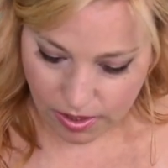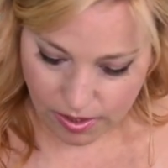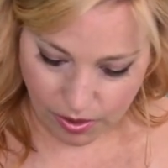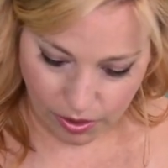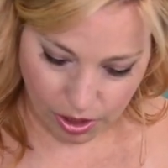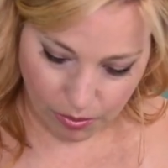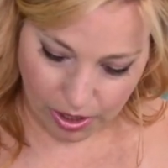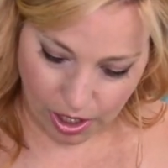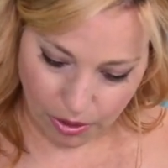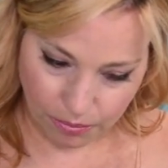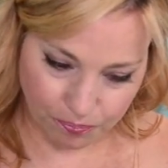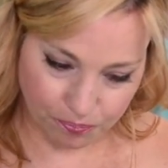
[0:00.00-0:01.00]
So here we
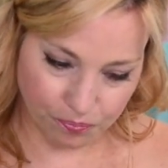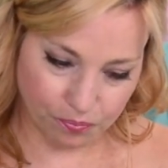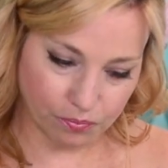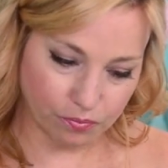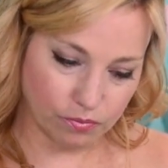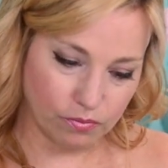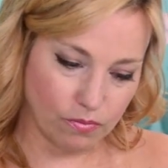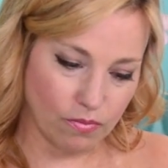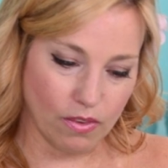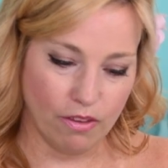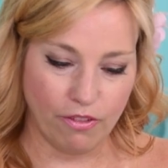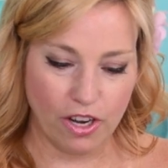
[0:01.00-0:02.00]
go.
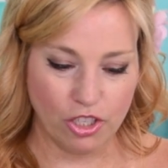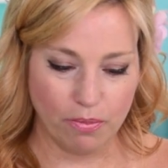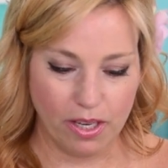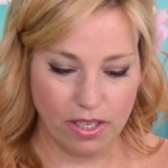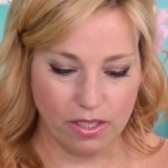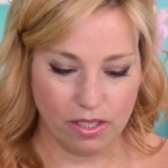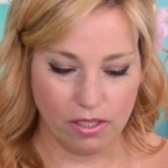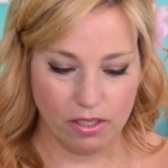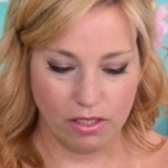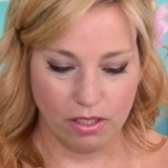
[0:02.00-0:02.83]
Fresh mint,